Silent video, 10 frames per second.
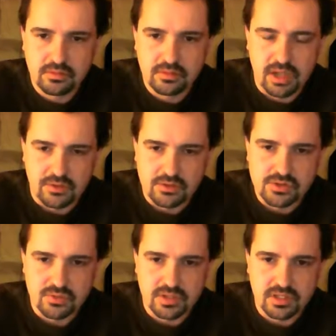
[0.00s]
yeah, there's
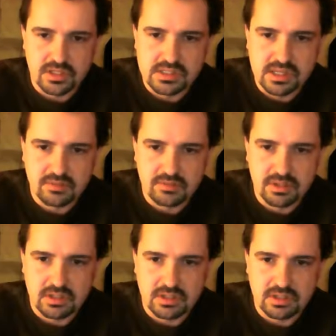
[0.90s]
three that he sent me
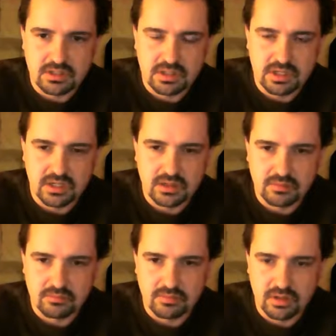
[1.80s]
that I that I,
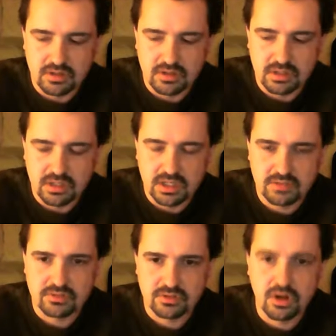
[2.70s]
um, I that I
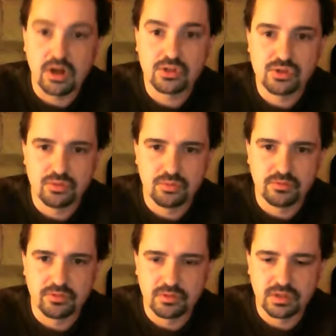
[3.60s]
haven't got to
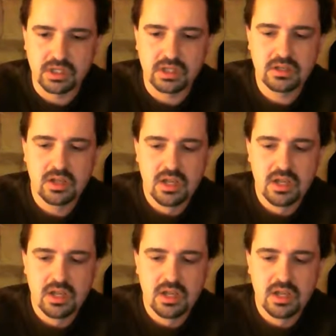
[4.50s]
reviewing yet,